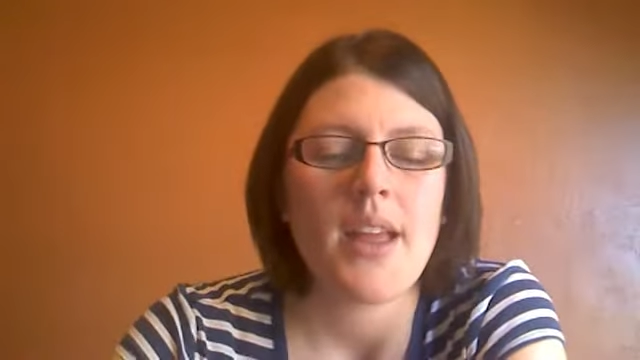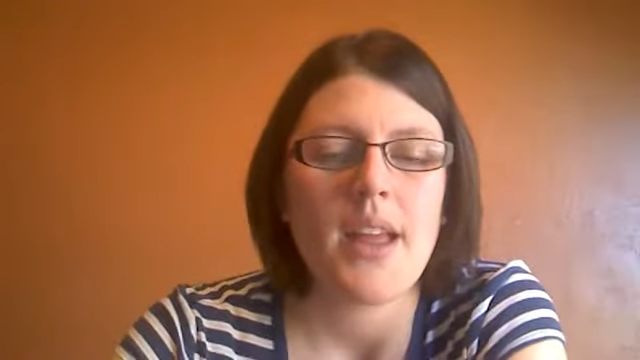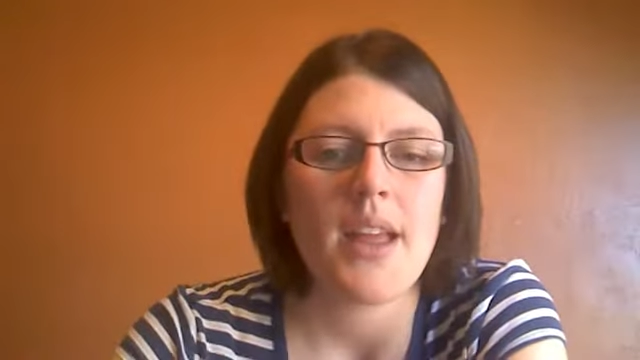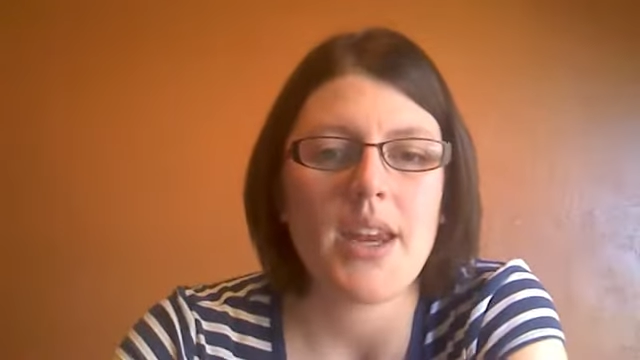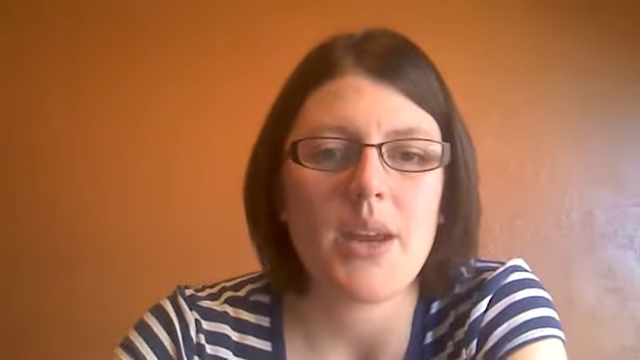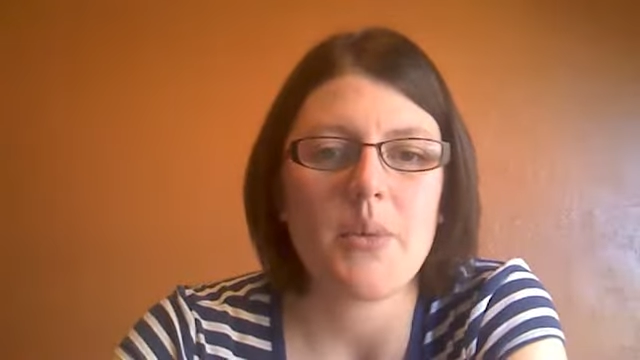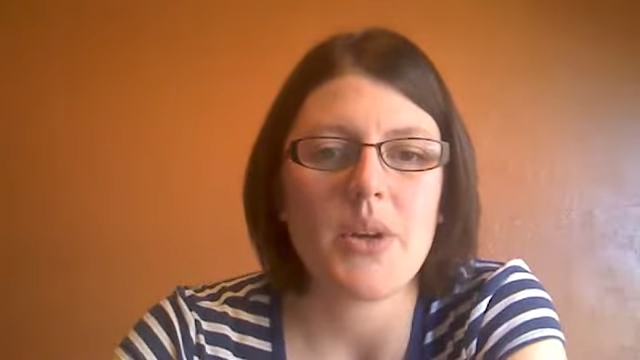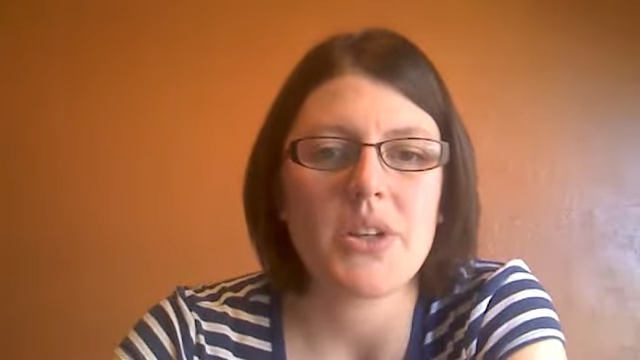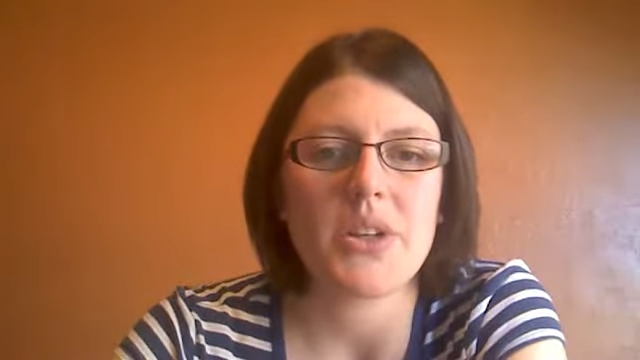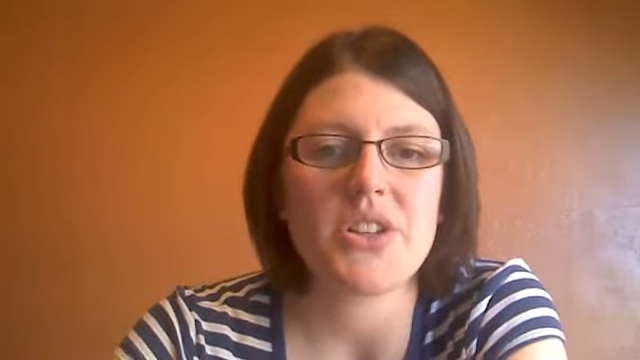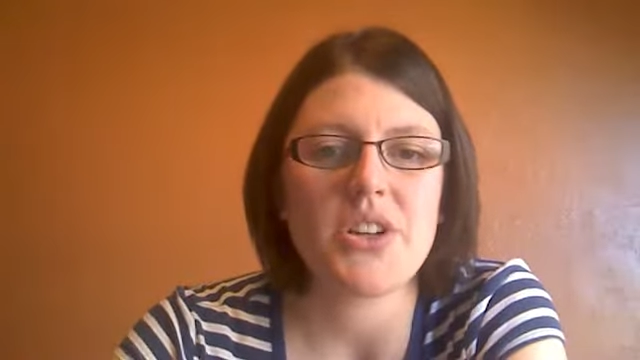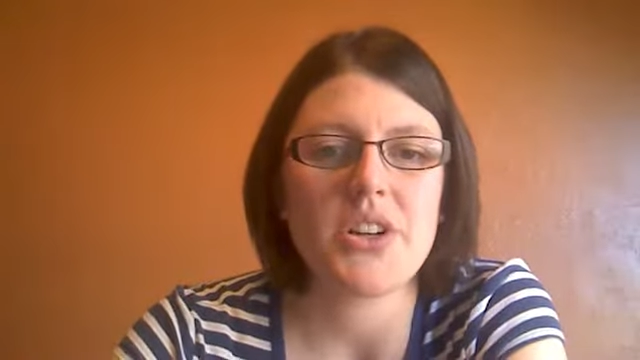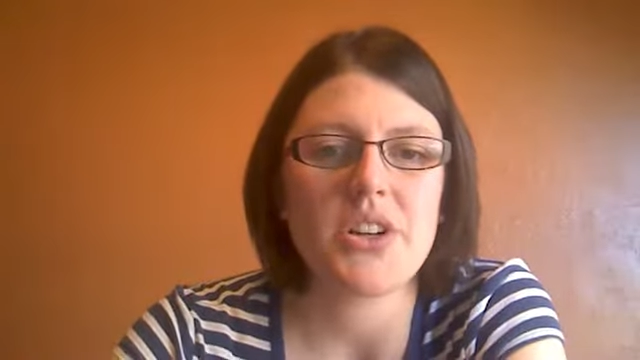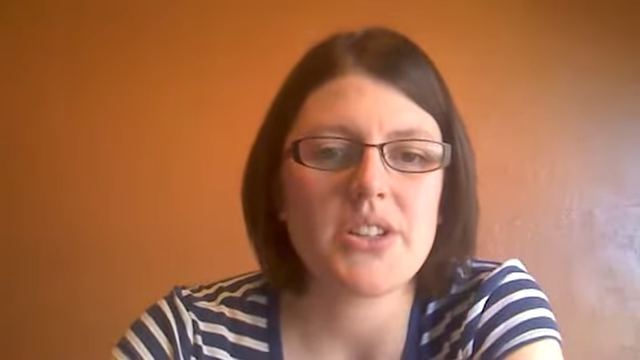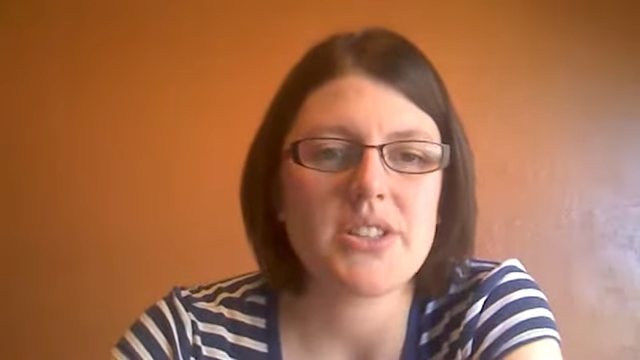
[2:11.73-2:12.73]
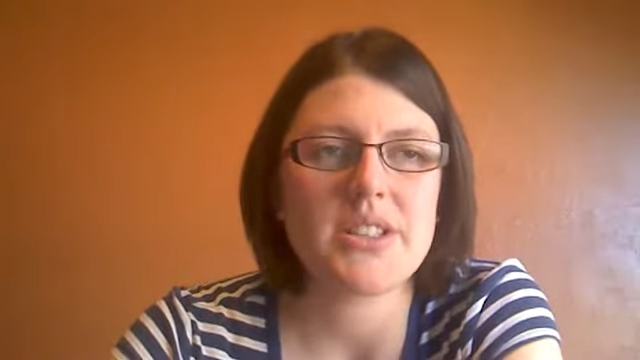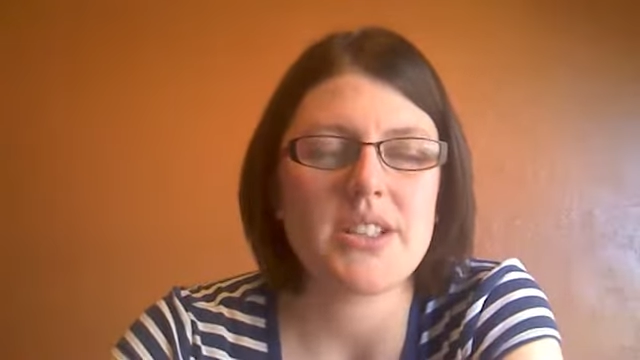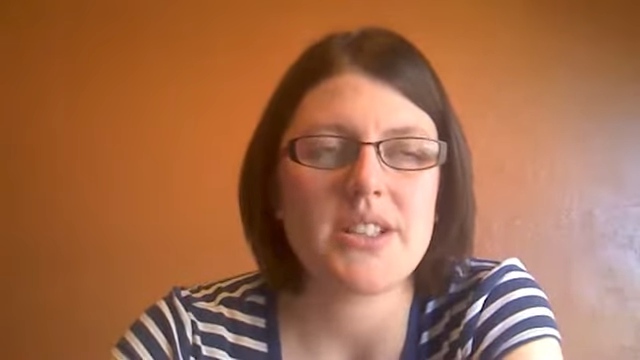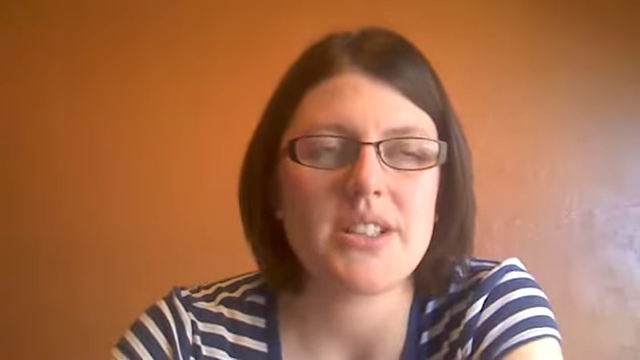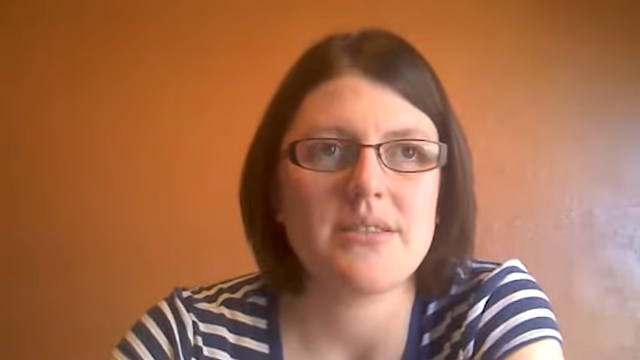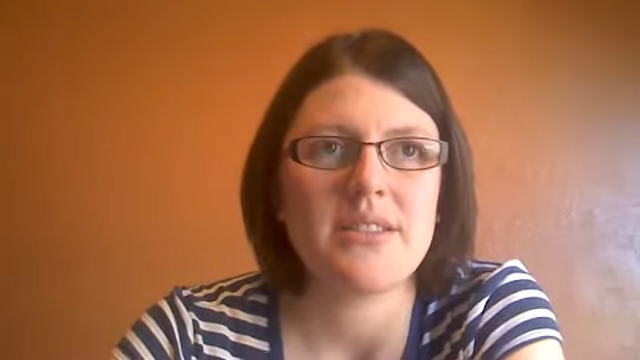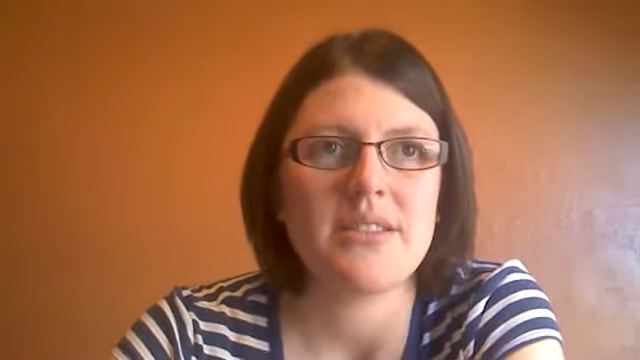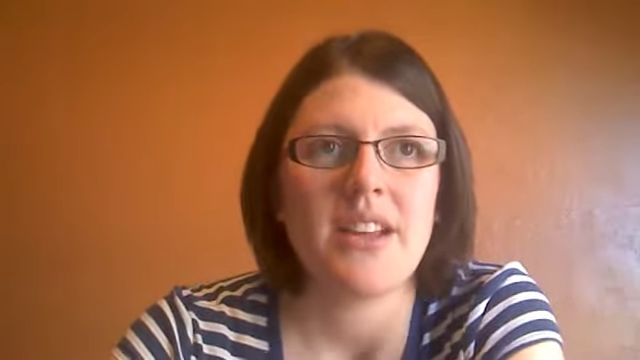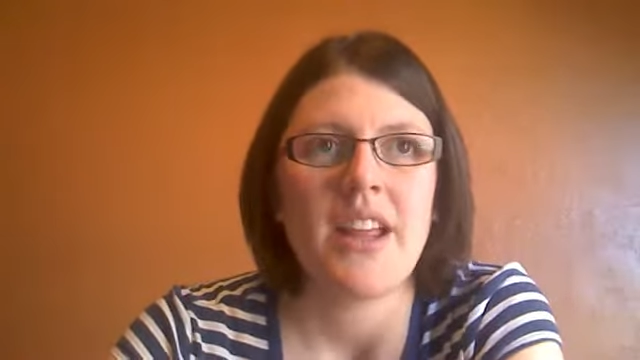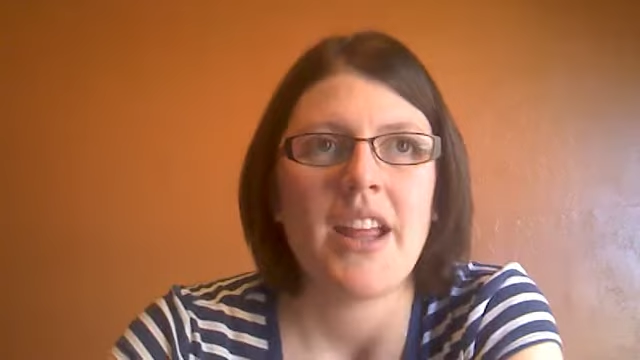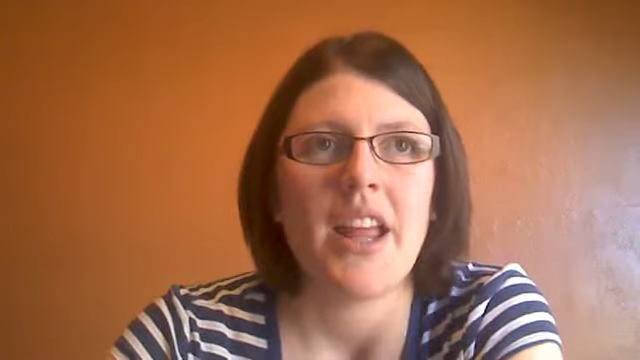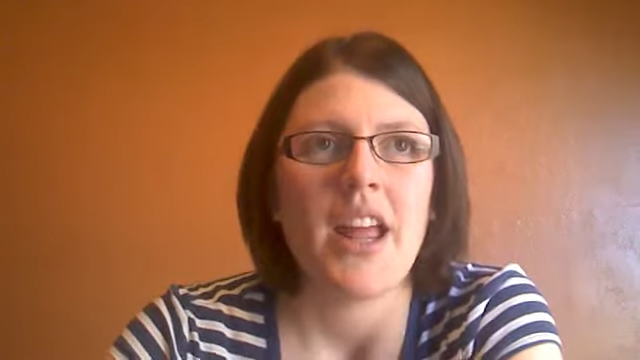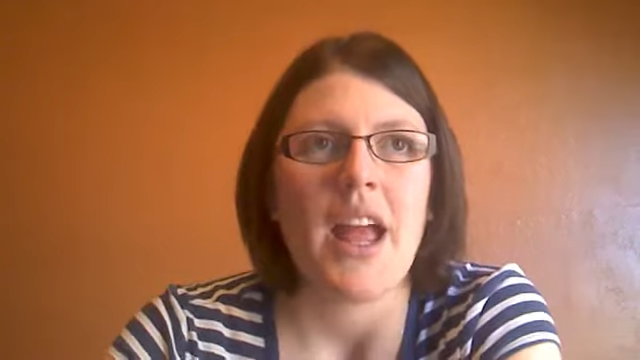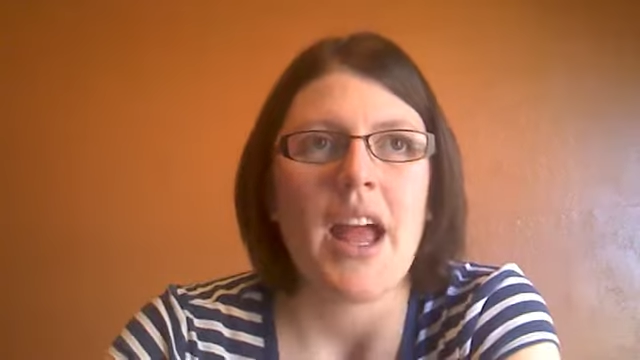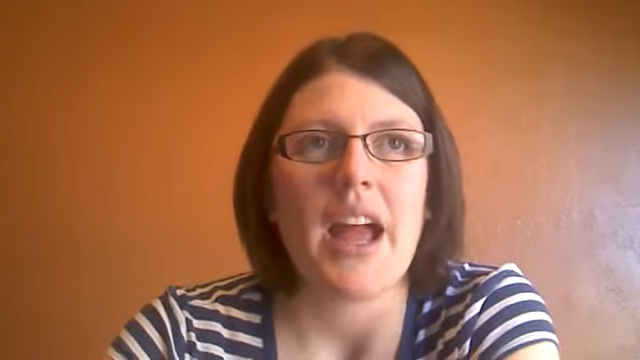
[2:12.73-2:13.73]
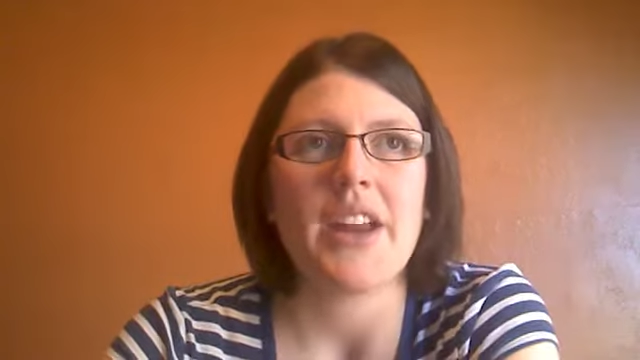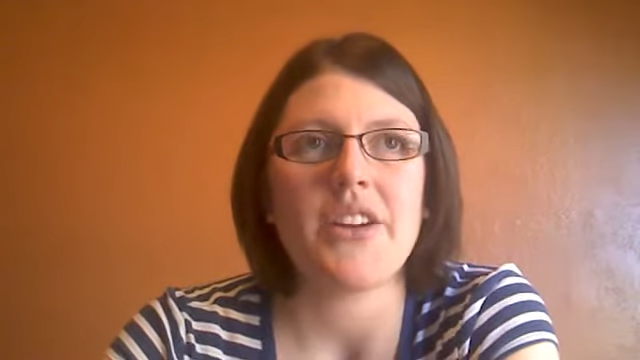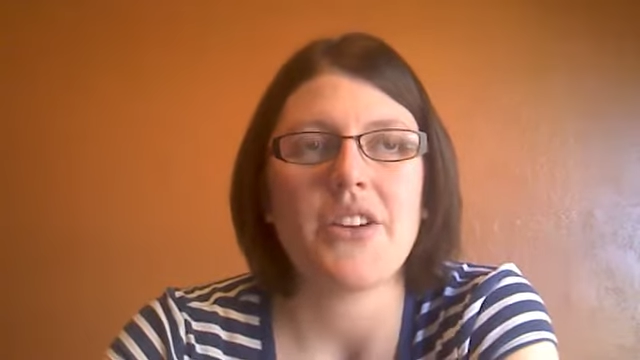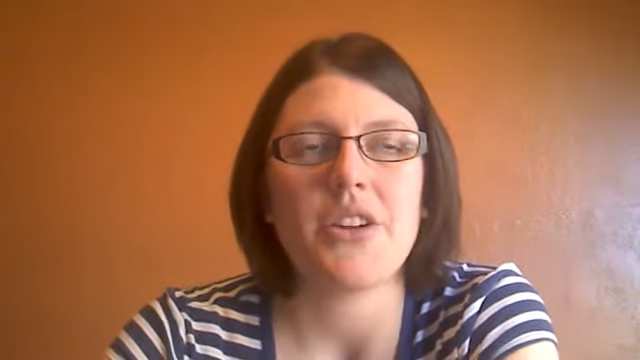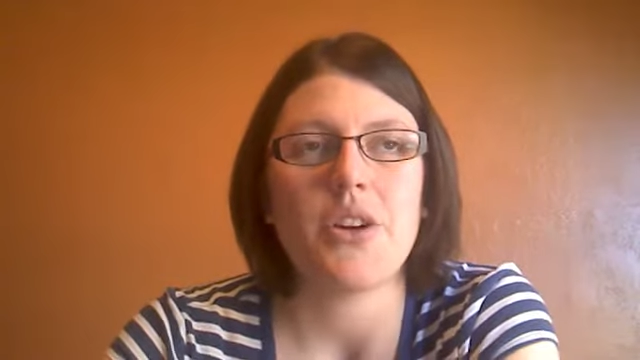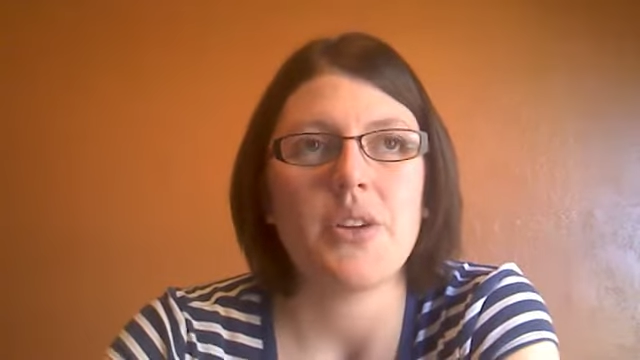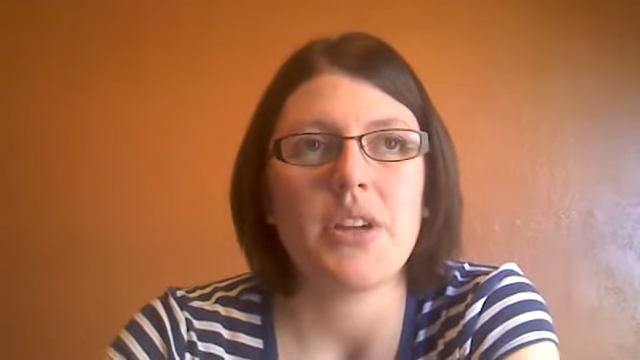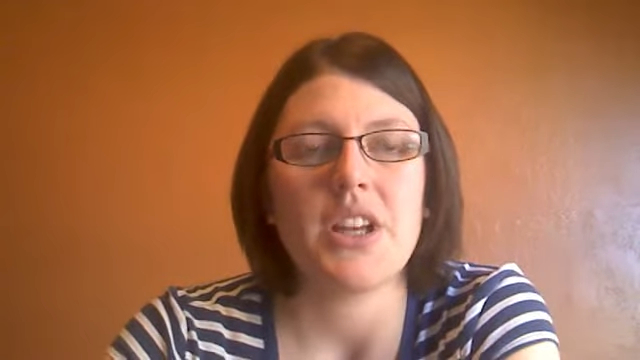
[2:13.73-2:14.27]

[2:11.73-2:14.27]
and I watched hers, and I don't know.